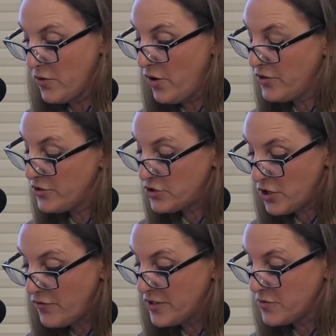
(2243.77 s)
all their
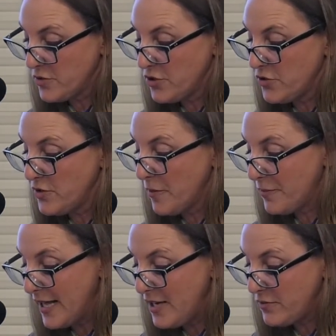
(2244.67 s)
servants were new, their
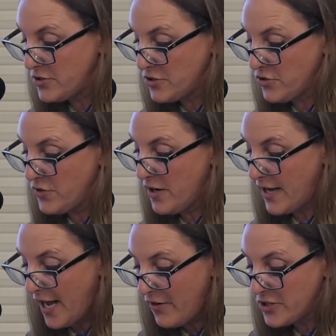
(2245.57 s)
plate was new, their
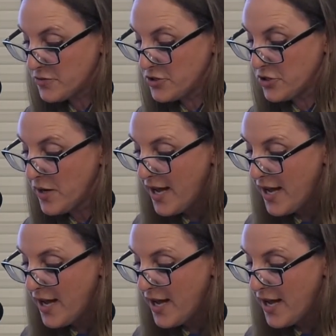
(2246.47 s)
carriage was new,